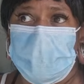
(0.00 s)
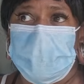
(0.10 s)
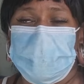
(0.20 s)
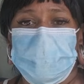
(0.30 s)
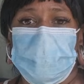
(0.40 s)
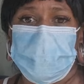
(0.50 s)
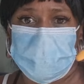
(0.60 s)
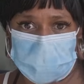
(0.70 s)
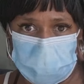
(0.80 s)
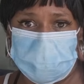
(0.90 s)
that's where we
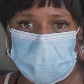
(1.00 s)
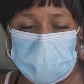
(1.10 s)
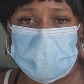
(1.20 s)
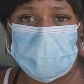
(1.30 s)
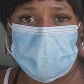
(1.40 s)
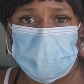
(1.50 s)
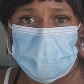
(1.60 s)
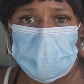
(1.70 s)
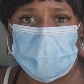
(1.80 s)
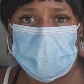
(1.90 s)
can put them.
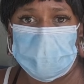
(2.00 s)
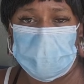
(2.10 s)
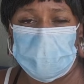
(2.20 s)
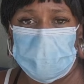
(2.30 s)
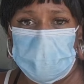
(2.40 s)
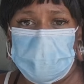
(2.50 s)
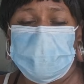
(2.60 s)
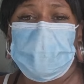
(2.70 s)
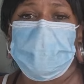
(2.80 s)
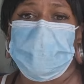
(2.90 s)
In
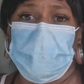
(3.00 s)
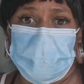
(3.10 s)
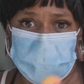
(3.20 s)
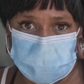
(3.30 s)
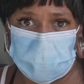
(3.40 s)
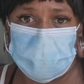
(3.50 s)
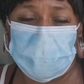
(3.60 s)
that germ pit.